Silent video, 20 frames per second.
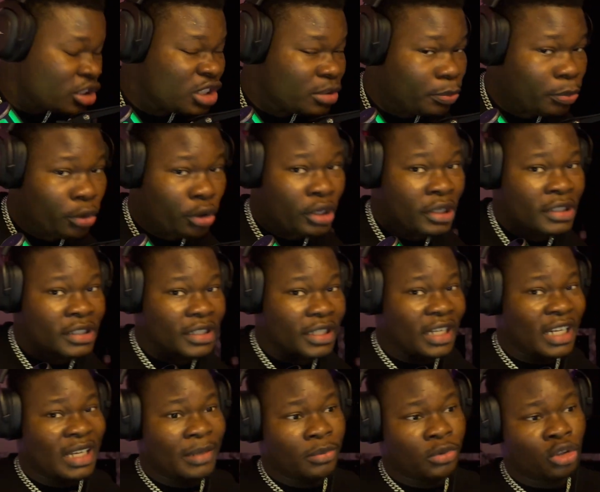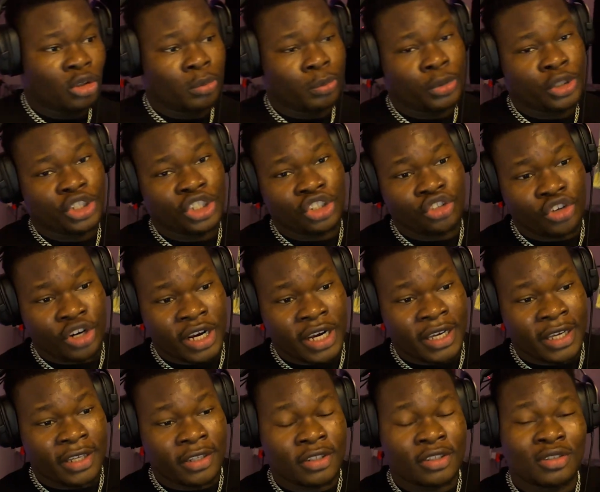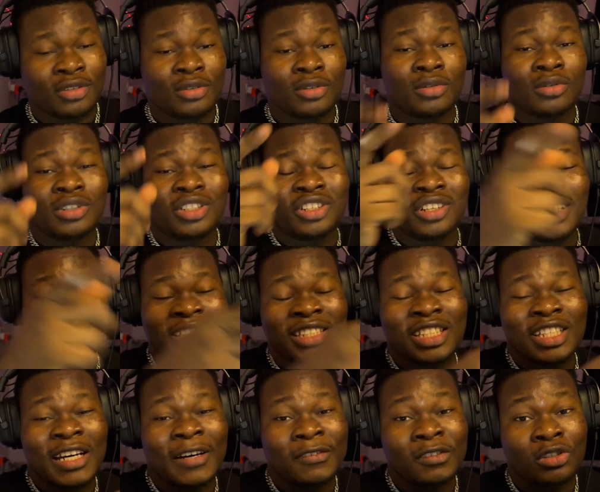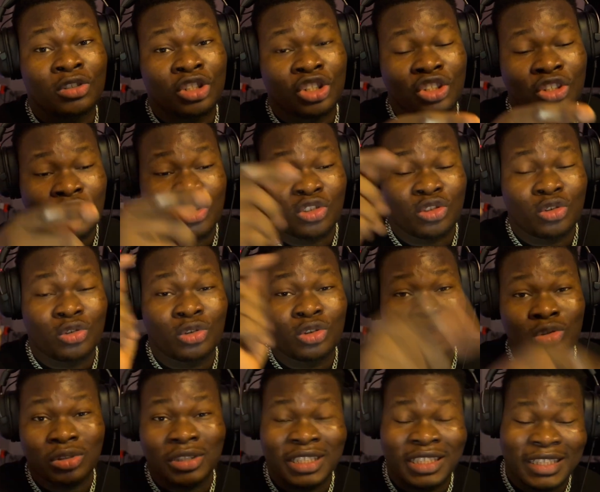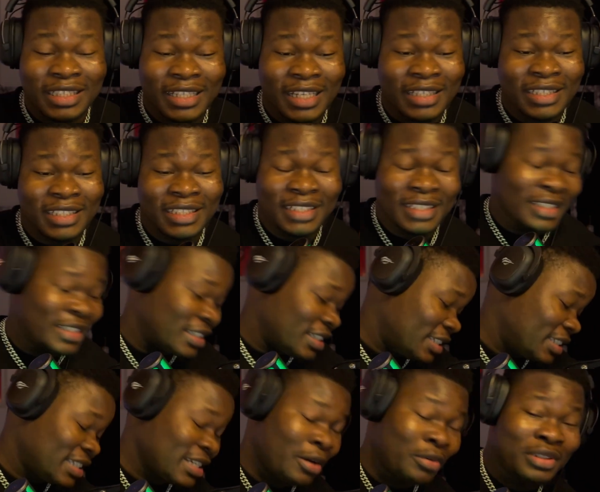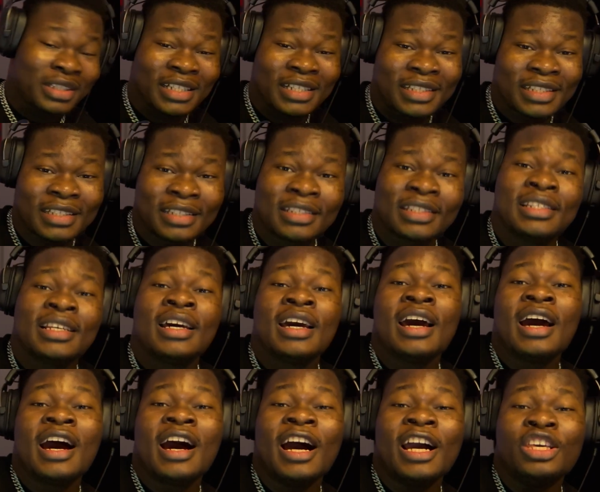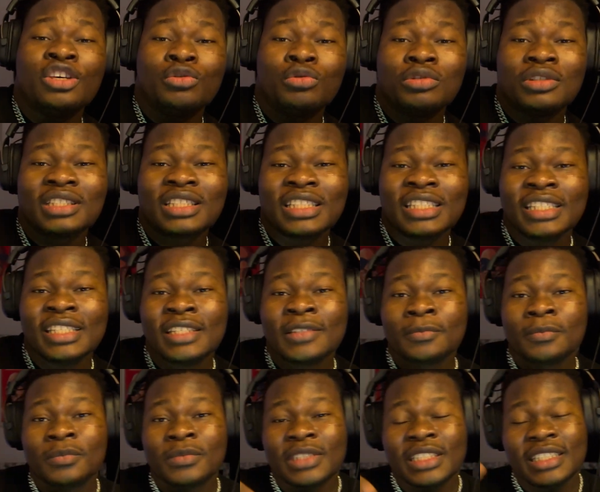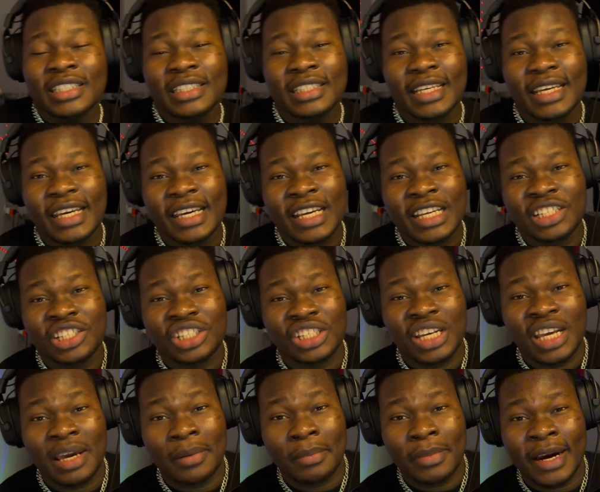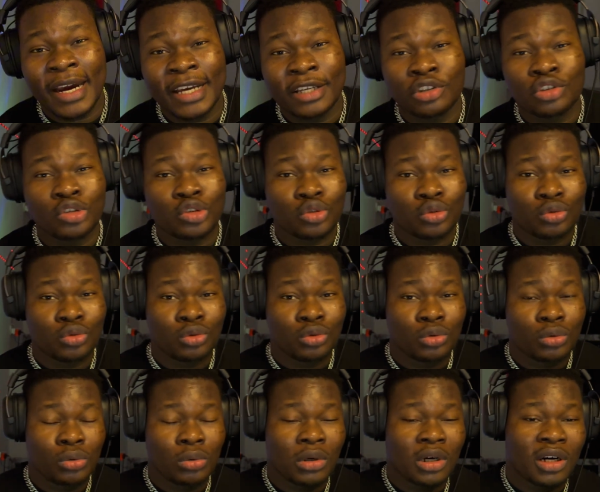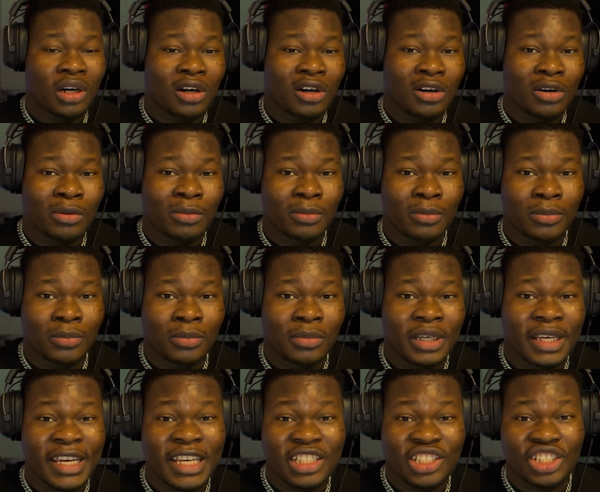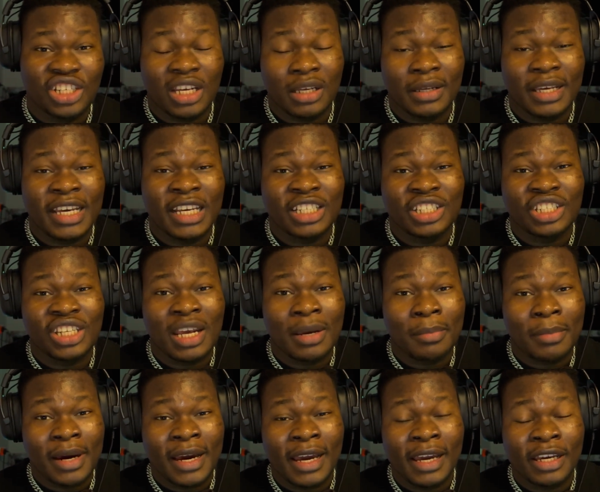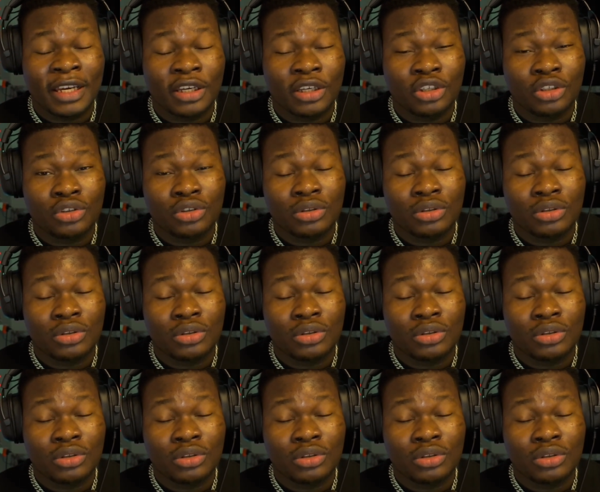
sports laptop, which is right here. So the only thing you have to do is just to go to settings, the sound settings, and you will see HDMI to HDMI